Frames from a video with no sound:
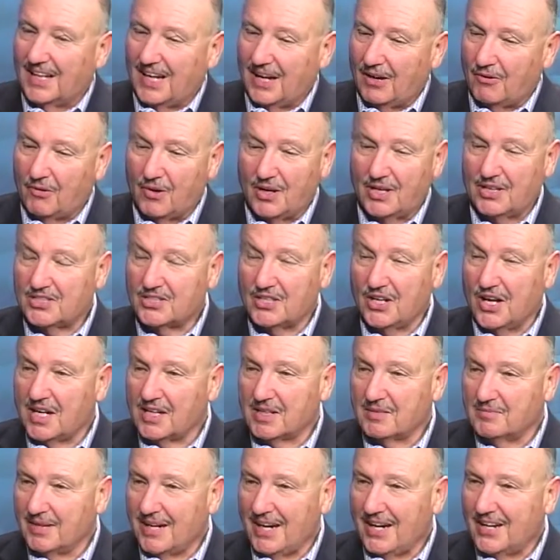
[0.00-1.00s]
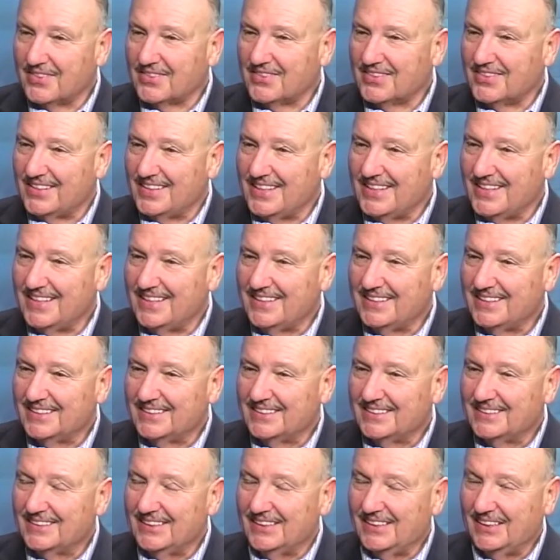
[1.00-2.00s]
I want to talk about the
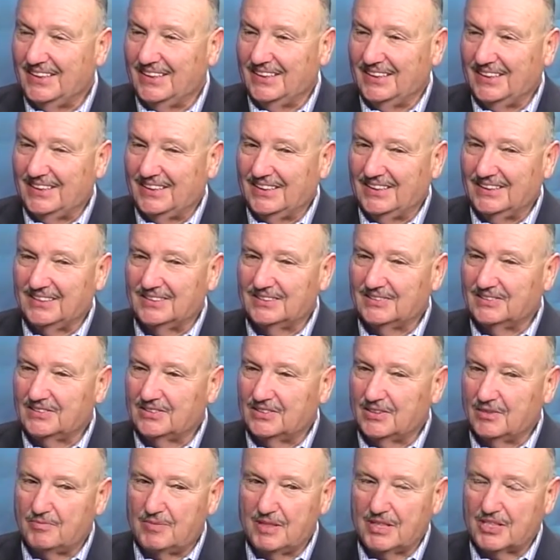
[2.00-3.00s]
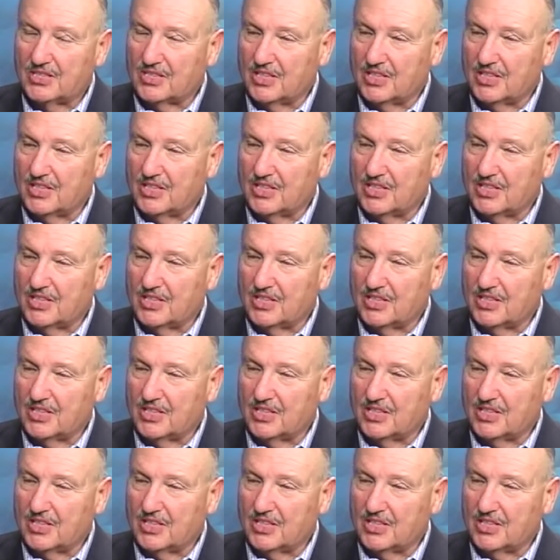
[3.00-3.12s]
big